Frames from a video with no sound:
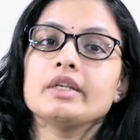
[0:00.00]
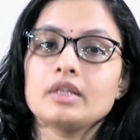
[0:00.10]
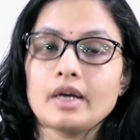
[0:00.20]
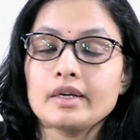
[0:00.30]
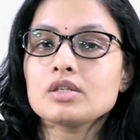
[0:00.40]

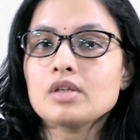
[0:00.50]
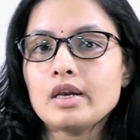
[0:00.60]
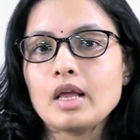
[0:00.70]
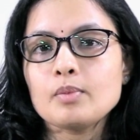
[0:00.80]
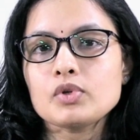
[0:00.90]
In
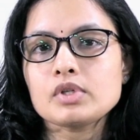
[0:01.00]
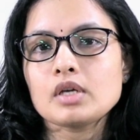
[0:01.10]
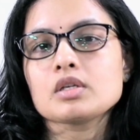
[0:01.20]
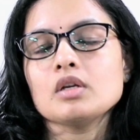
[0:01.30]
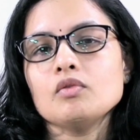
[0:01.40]
traditional
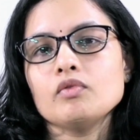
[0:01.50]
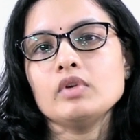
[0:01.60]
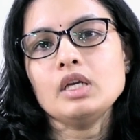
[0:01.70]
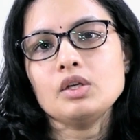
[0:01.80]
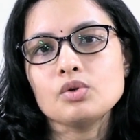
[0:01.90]
liposuction,
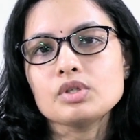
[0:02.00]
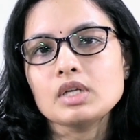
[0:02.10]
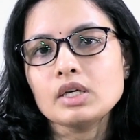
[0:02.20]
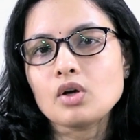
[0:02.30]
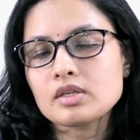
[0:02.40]
we
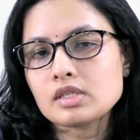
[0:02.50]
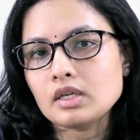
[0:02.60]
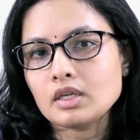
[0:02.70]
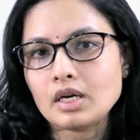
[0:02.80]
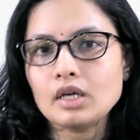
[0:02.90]
usually
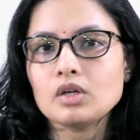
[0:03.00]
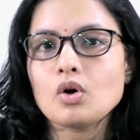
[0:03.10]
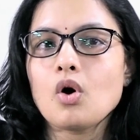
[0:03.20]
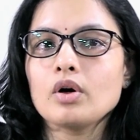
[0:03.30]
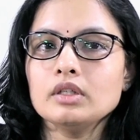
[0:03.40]
concentrate
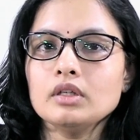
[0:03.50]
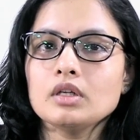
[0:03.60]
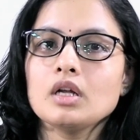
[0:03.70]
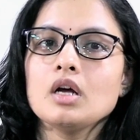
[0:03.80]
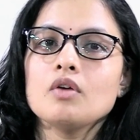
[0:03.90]
on
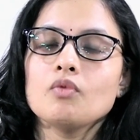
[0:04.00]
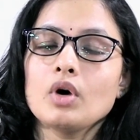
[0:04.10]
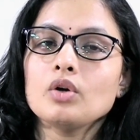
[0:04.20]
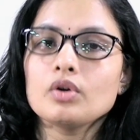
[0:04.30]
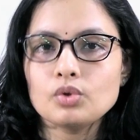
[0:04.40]

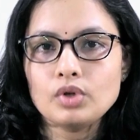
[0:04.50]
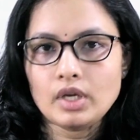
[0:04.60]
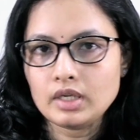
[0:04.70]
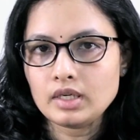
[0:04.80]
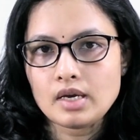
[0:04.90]
one or two
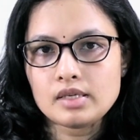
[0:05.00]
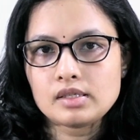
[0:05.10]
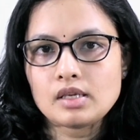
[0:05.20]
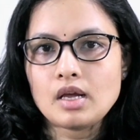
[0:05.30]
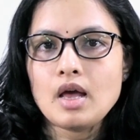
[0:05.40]

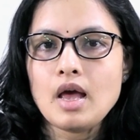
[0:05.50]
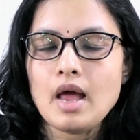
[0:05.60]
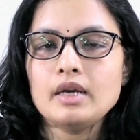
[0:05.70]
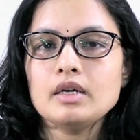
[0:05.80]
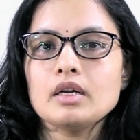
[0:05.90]
areas
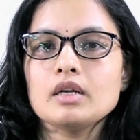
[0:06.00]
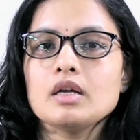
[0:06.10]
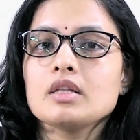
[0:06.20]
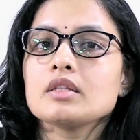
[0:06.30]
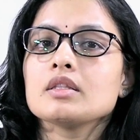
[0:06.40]
and
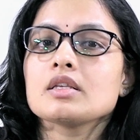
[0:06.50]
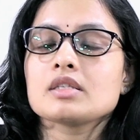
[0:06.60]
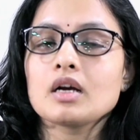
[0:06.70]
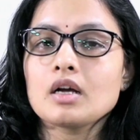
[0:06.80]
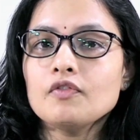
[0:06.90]
the
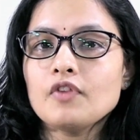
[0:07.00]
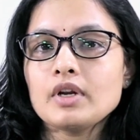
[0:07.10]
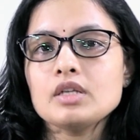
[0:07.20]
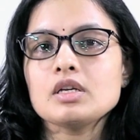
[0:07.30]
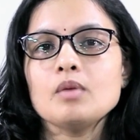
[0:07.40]

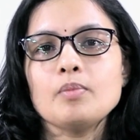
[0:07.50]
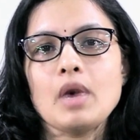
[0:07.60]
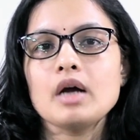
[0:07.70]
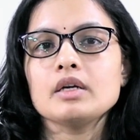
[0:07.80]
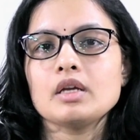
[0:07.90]
circumferential
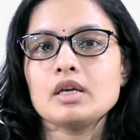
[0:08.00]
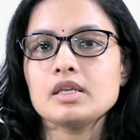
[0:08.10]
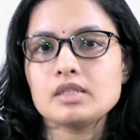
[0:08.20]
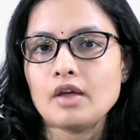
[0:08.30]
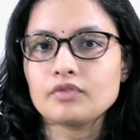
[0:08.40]
part
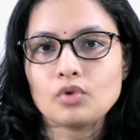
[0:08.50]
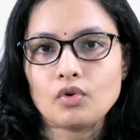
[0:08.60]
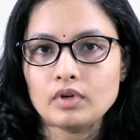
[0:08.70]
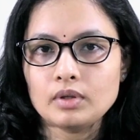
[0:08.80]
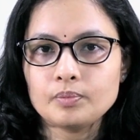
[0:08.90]
is left
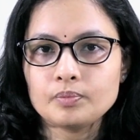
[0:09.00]
over.